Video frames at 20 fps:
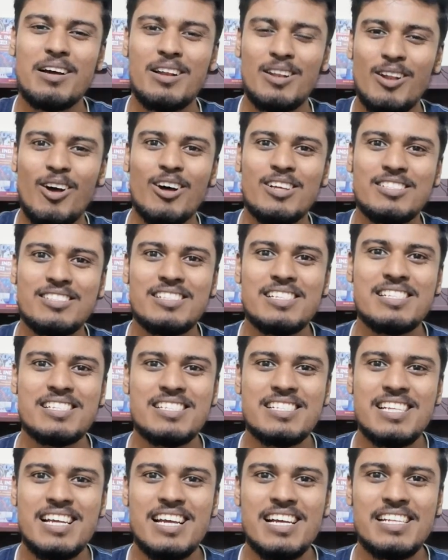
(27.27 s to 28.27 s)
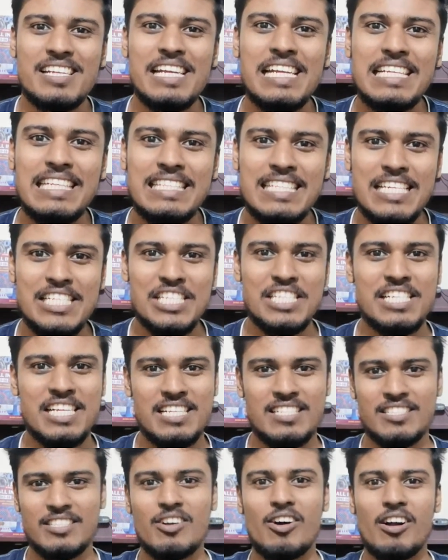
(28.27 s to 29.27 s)
lost this NEET session
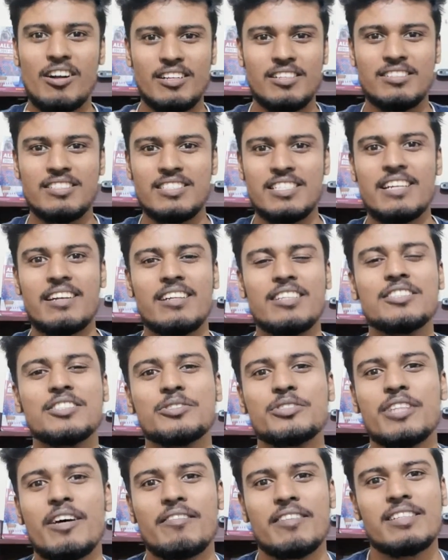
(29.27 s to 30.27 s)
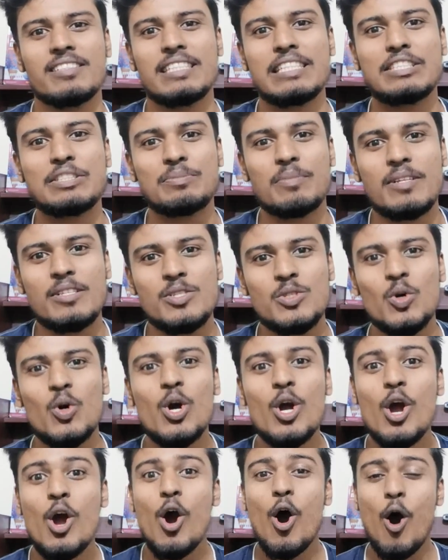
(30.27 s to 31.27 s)
and got Central Institute after 6 months. So
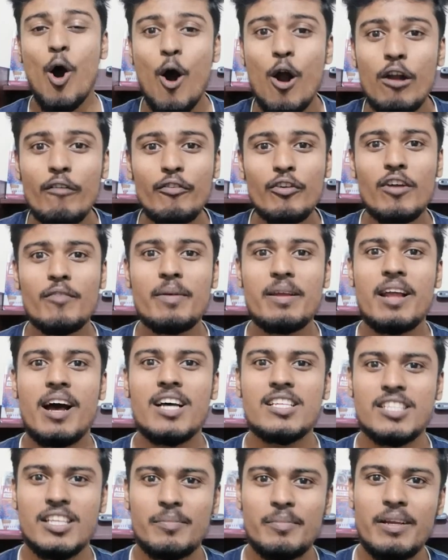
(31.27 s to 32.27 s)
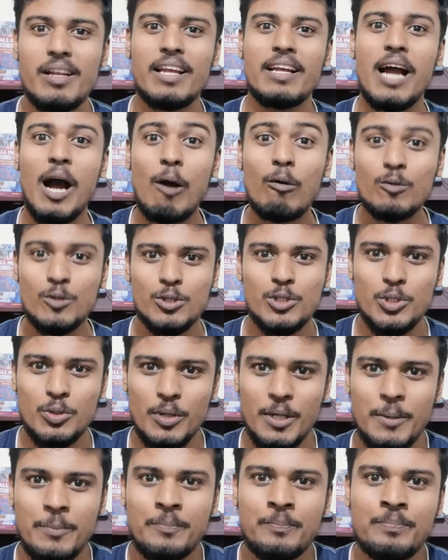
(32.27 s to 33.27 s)
all of you have been asking me how to do
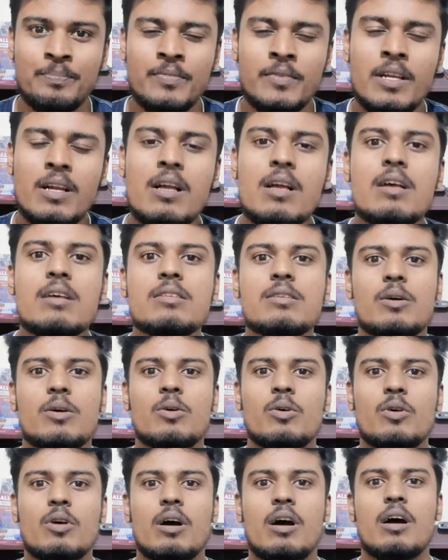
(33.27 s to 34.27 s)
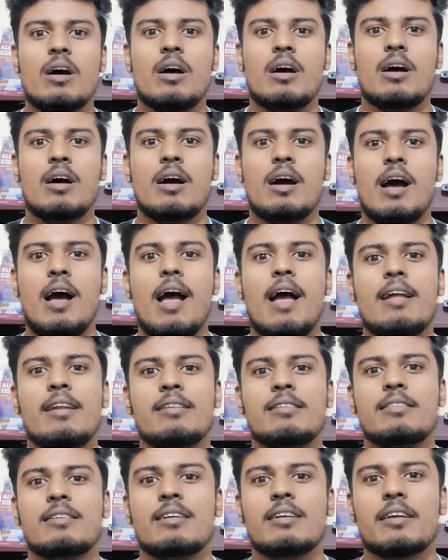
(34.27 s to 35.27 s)
it. So
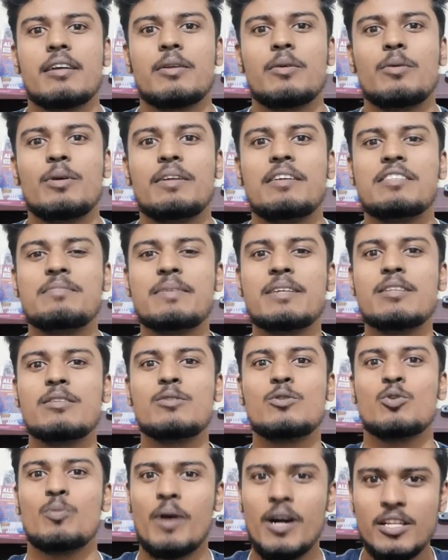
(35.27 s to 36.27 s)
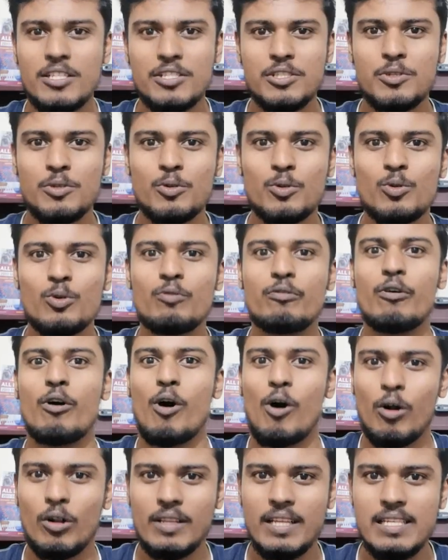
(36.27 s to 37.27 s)
it has been too much to do for
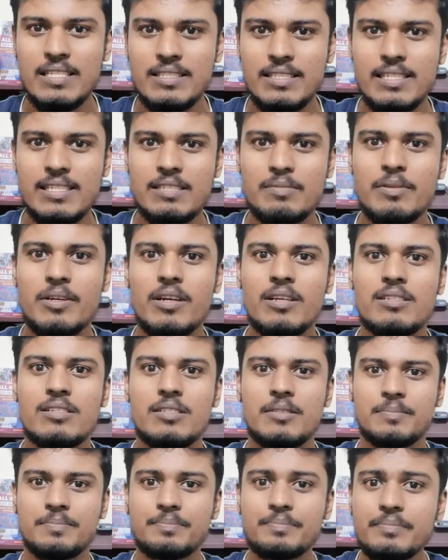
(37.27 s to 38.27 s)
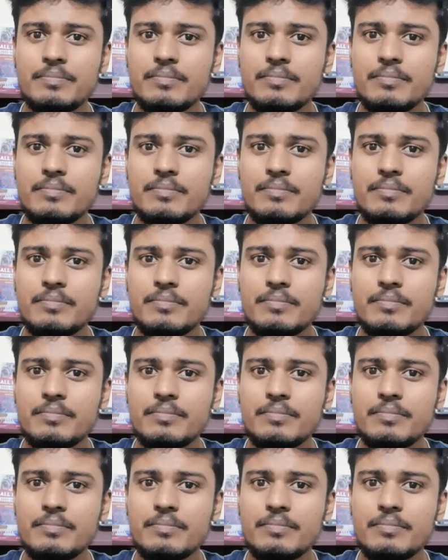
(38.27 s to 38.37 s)
all these things because